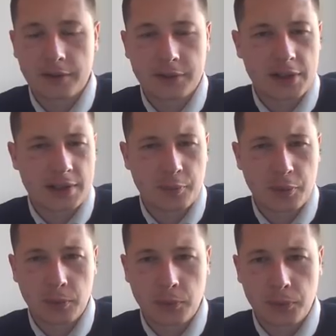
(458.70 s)
There's some
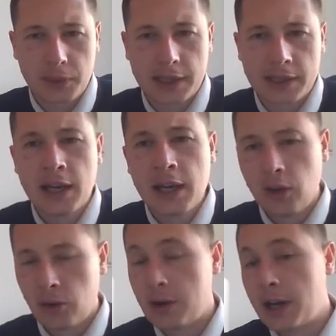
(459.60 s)
problem with that,
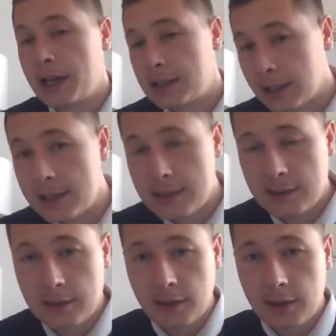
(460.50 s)
or at
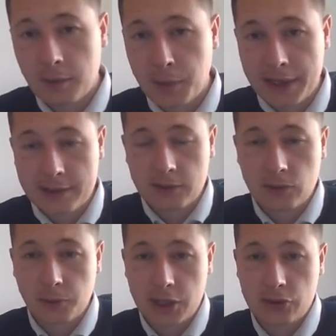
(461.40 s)
least black is in
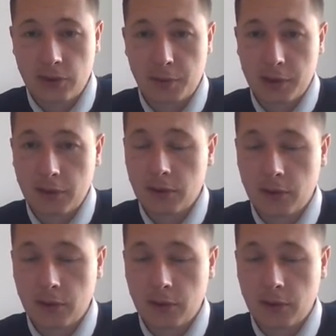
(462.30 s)
too much trouble